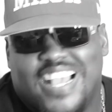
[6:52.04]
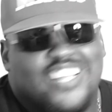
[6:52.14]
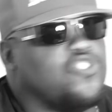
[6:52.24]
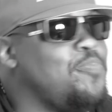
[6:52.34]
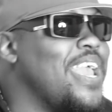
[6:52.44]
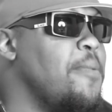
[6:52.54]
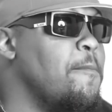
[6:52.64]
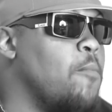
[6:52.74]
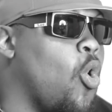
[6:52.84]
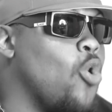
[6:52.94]
spend
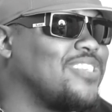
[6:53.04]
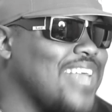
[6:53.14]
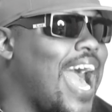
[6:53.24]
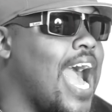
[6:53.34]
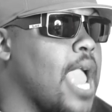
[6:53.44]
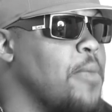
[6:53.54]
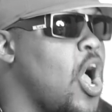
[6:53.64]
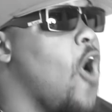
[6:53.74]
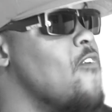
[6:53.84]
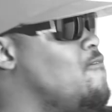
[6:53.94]
more time
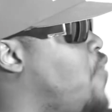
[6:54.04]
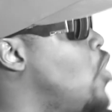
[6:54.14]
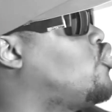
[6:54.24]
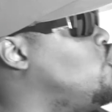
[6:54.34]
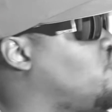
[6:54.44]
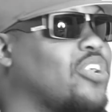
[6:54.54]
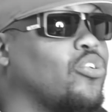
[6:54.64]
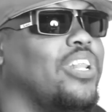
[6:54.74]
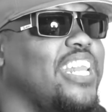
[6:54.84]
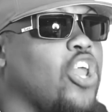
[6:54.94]
virtue
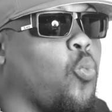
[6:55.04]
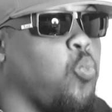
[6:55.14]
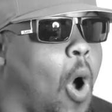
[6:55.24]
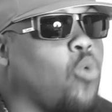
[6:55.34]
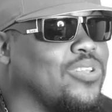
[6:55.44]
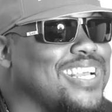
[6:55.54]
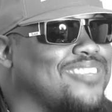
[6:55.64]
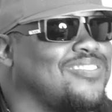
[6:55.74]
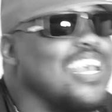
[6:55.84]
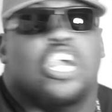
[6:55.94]
signaling their
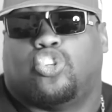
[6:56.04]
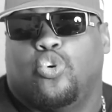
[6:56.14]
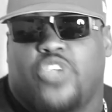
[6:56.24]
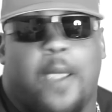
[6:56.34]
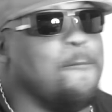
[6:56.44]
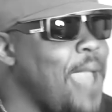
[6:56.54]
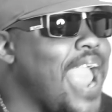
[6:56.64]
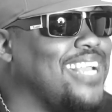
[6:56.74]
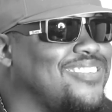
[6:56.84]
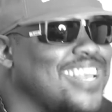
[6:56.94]
wokeness to their base